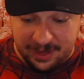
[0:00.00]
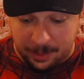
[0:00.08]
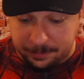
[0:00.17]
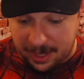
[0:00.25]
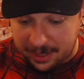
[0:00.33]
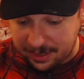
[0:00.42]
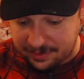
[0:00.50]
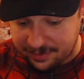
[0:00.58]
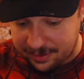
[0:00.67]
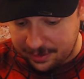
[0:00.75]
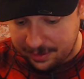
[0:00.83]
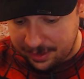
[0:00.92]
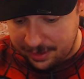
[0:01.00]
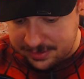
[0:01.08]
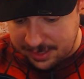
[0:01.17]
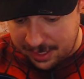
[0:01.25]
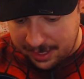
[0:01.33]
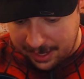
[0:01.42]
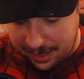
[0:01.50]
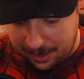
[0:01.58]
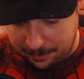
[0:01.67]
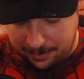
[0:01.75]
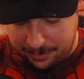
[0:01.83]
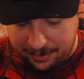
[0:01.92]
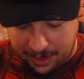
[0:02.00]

I'm not going to lie to you guys. I am.